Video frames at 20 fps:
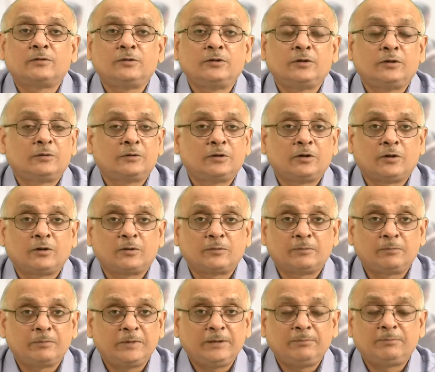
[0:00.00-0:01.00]
your
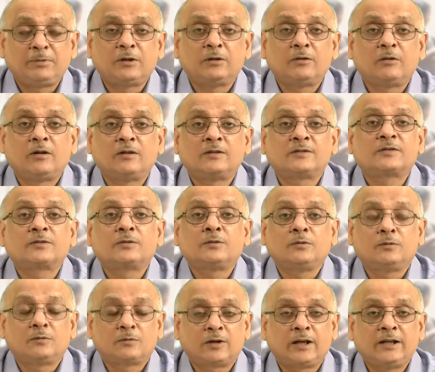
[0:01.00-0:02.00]
people
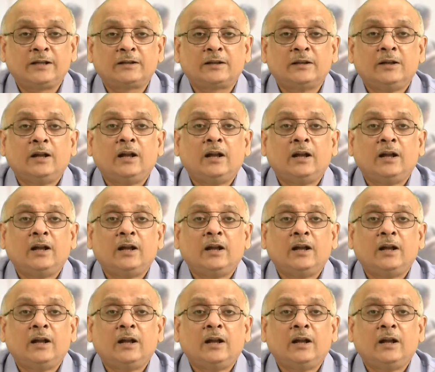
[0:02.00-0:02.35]
also, right?